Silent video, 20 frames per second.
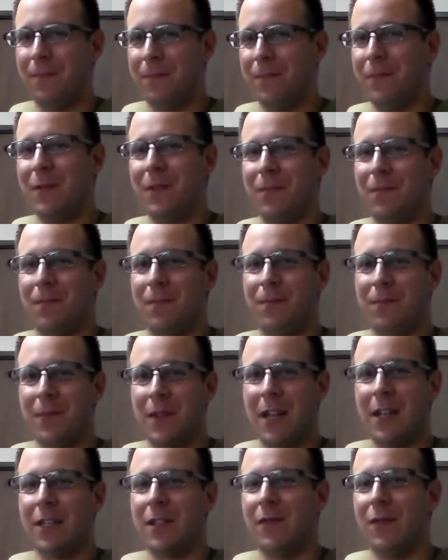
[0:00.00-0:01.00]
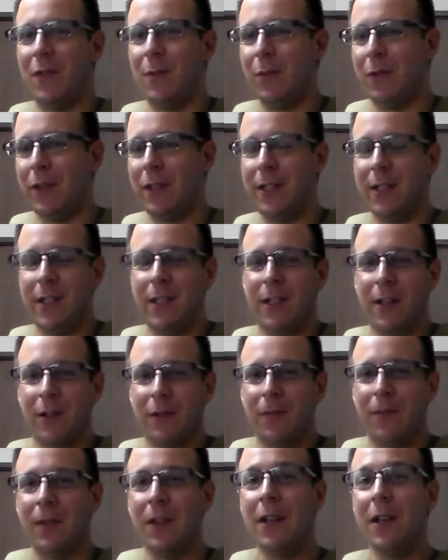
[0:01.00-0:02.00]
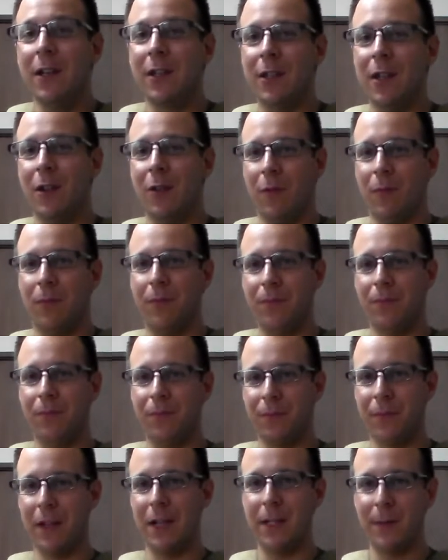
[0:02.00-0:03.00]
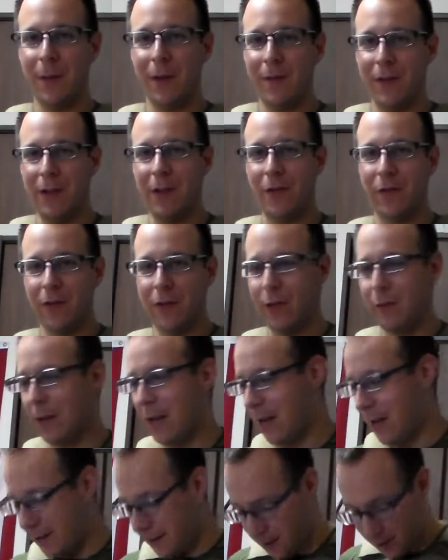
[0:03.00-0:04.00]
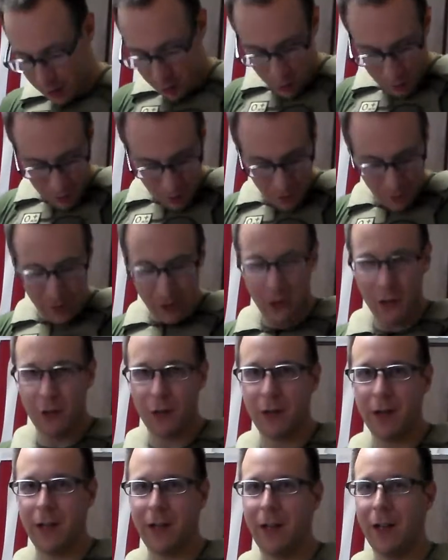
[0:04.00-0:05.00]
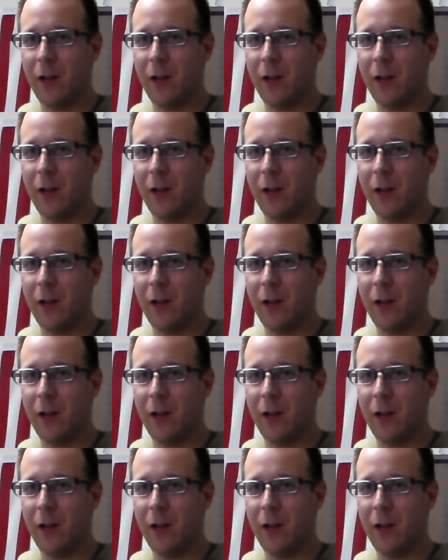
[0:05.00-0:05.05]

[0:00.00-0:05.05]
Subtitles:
You can ask a few Marines I know. So, that's my video for you guys. Hope you enjoyed.